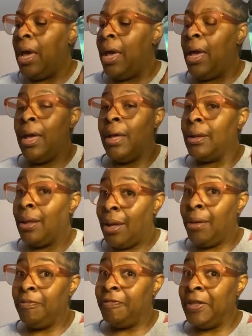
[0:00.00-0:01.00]
And
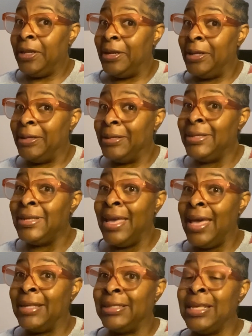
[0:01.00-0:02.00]
I'm feeling it.
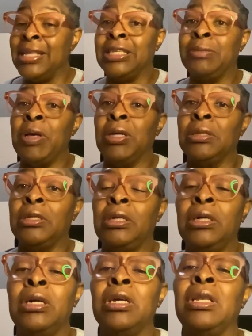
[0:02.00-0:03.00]
Yes, it smells
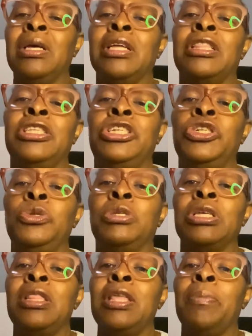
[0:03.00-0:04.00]
good. Look at the
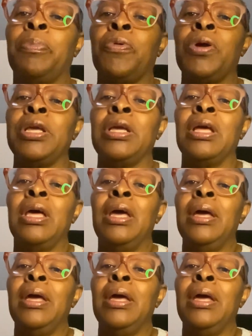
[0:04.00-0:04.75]
juice. Isn't that pretty?